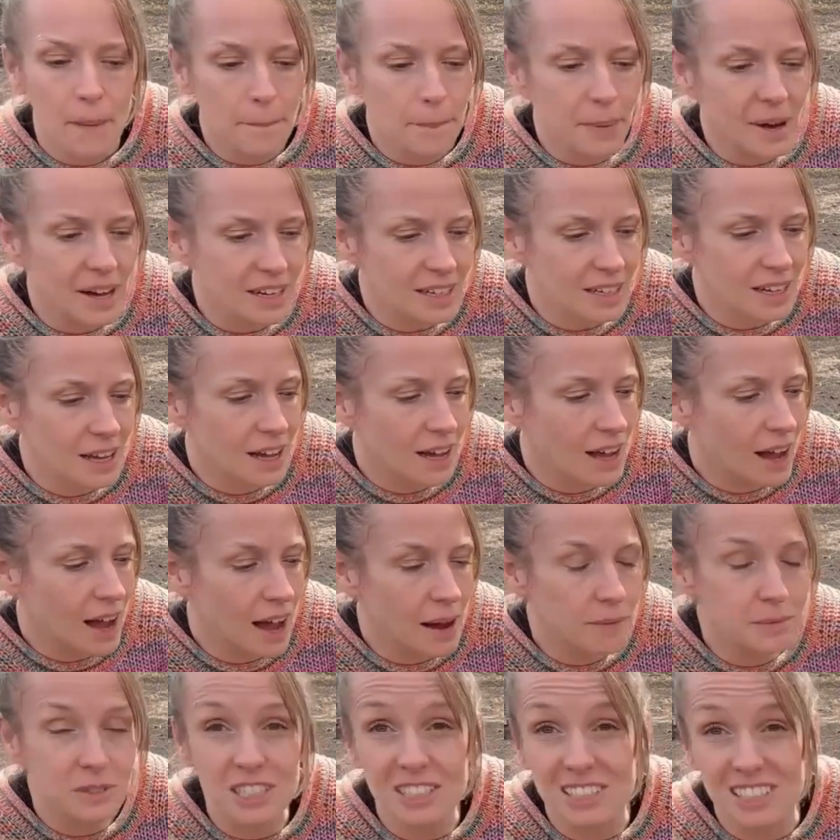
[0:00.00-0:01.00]
But
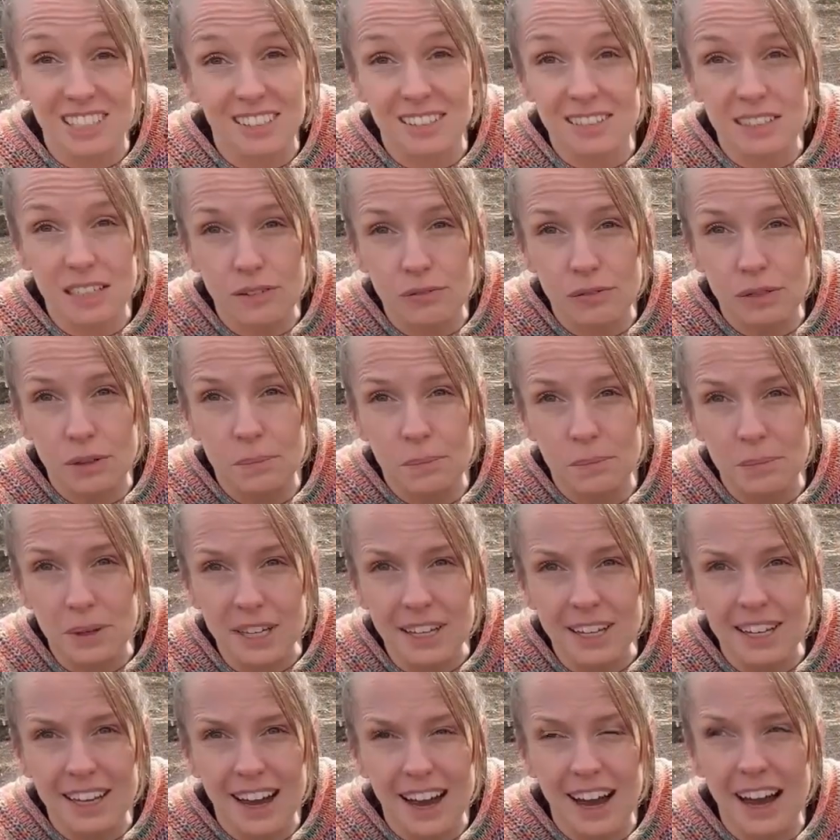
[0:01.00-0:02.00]
I'm just going to leave them
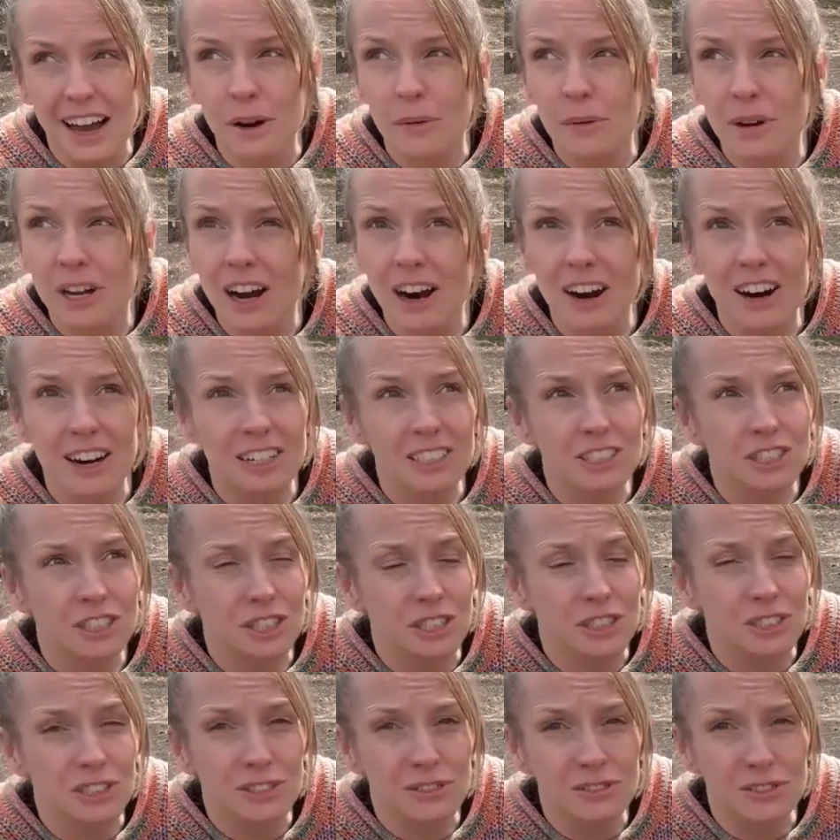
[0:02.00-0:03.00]
be. We are
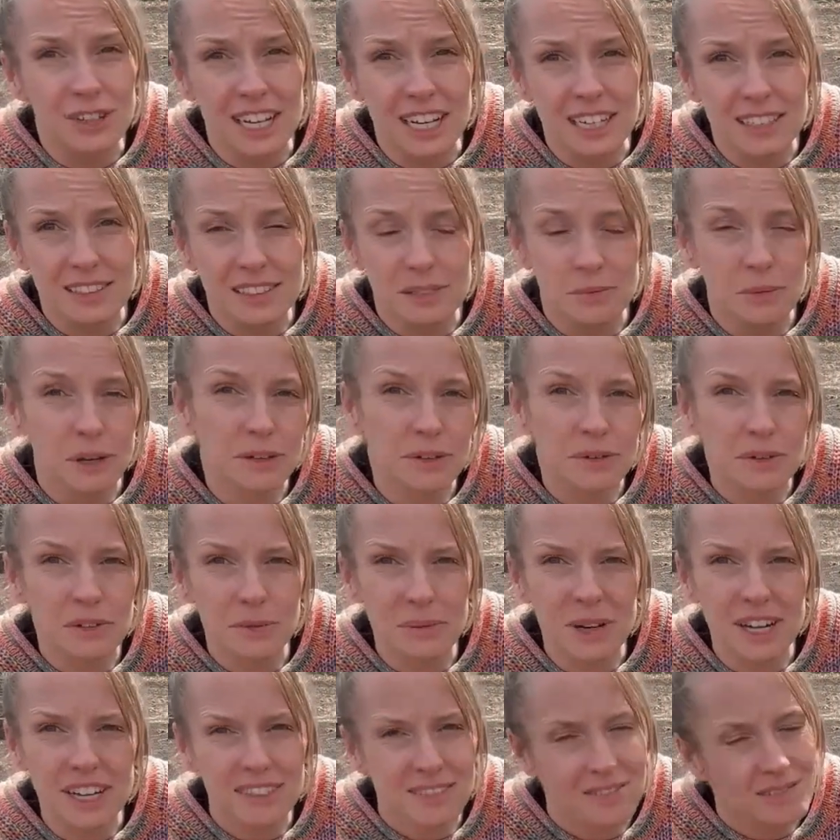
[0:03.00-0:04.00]
due rain tomorrow as
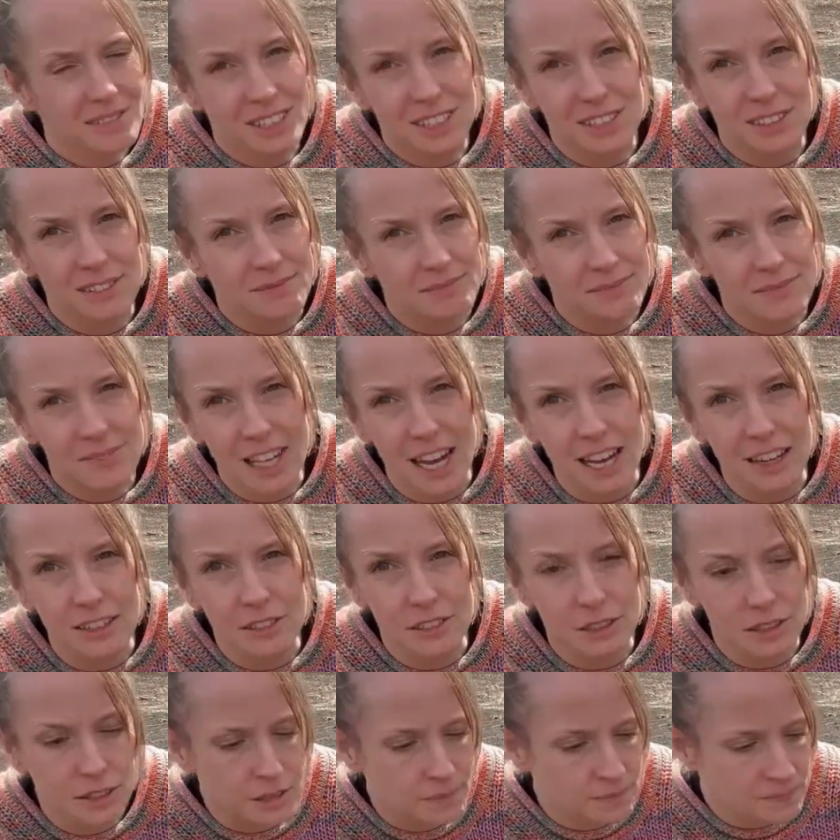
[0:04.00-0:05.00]
well, so that'll
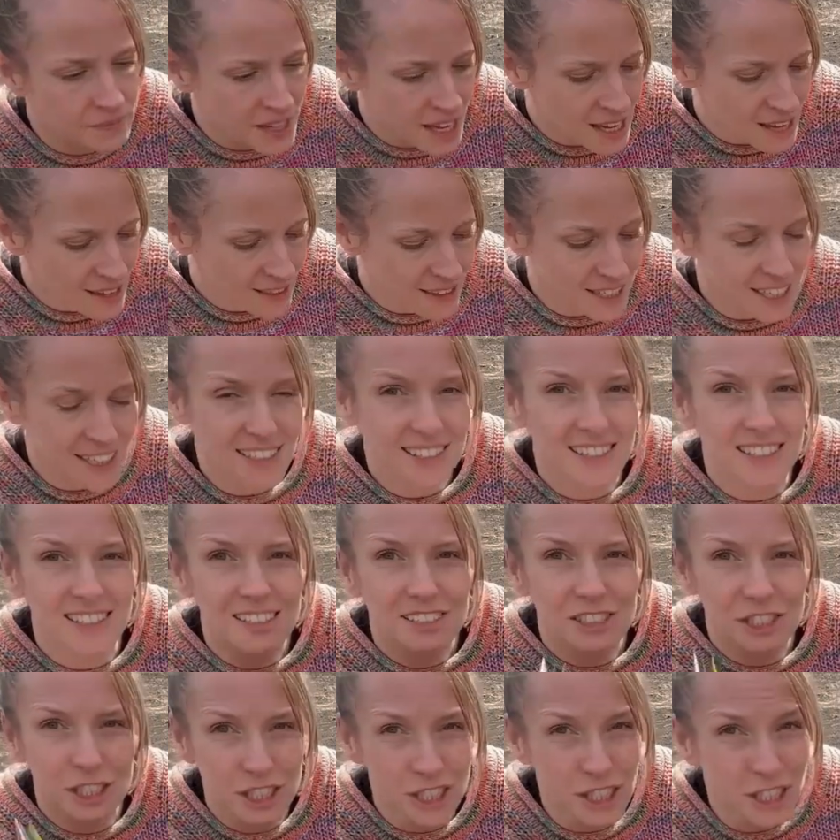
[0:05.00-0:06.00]
do them. These
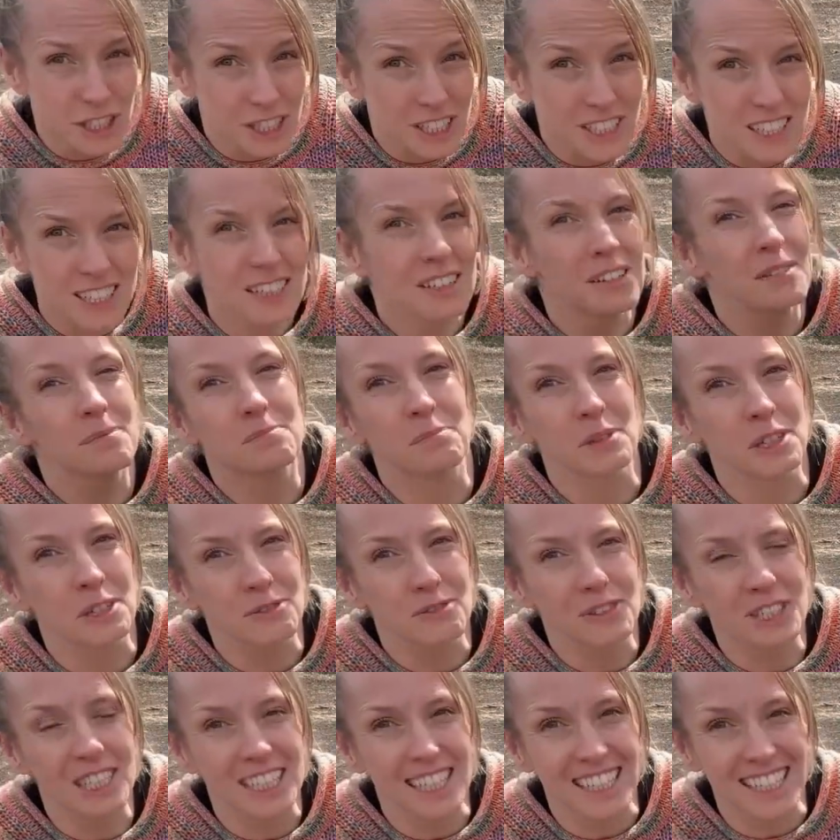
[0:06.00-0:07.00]
should be
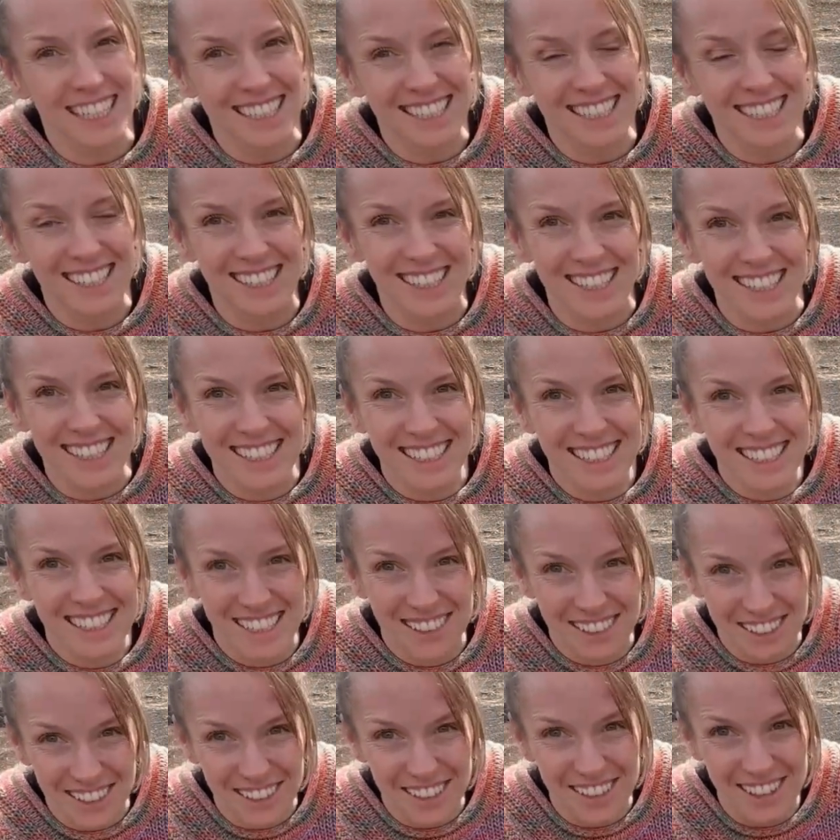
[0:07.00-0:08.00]
really easy to
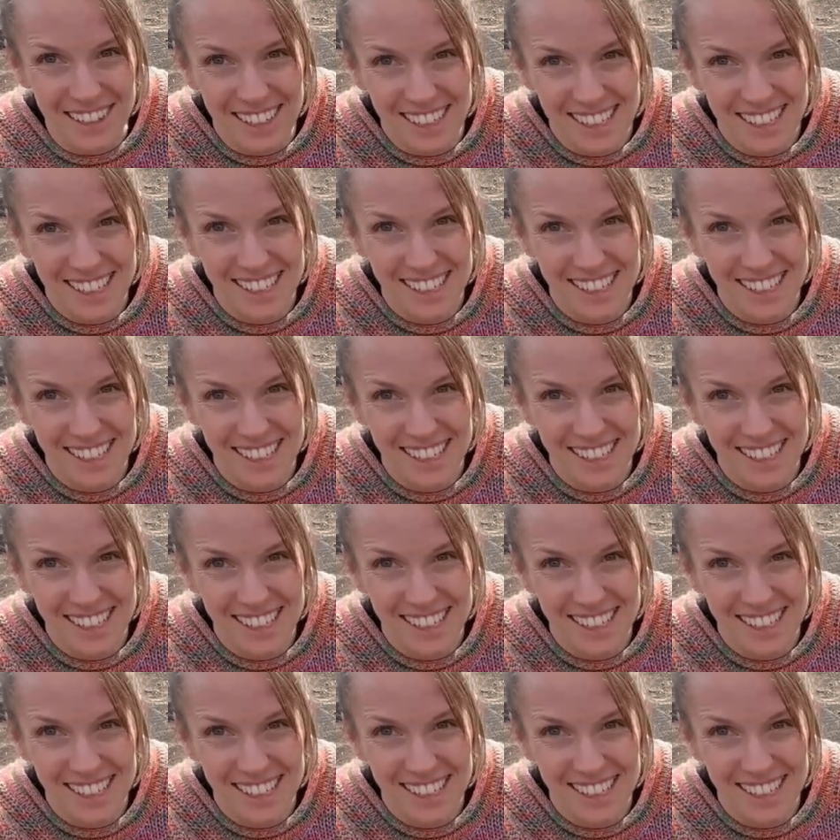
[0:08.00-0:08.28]
grow.